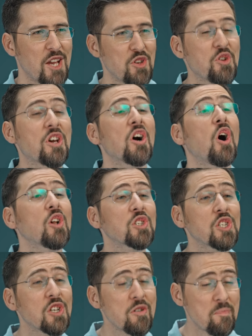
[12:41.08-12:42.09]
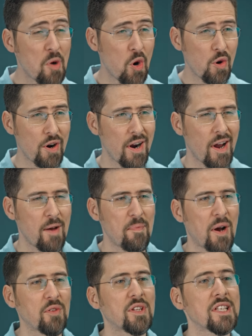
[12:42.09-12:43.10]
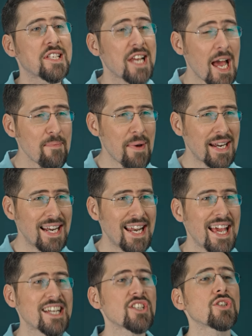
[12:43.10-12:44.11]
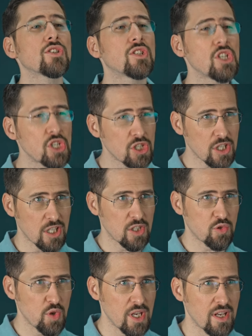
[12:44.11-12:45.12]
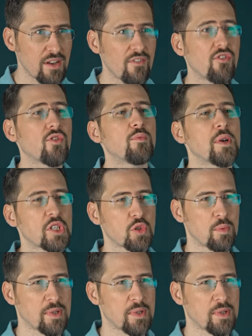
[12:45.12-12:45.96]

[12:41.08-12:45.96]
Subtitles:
You can also learn more about the SkyPanel X digital twin for virtual